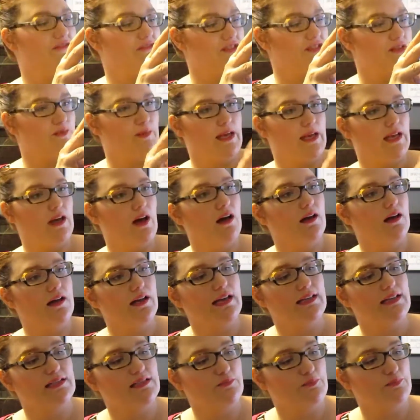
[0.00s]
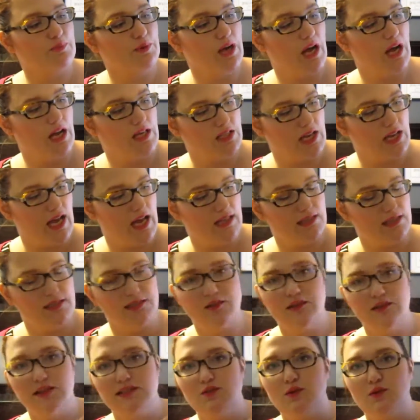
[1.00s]
to make all kinds of projects
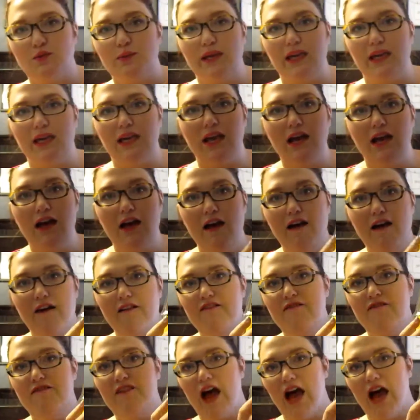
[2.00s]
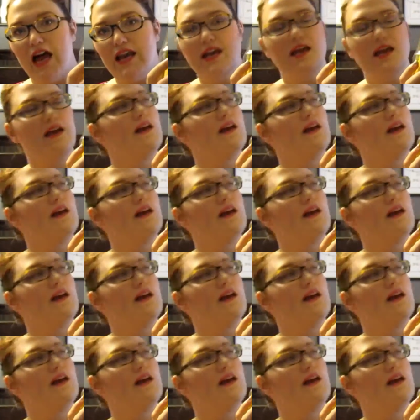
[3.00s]
so this will be fun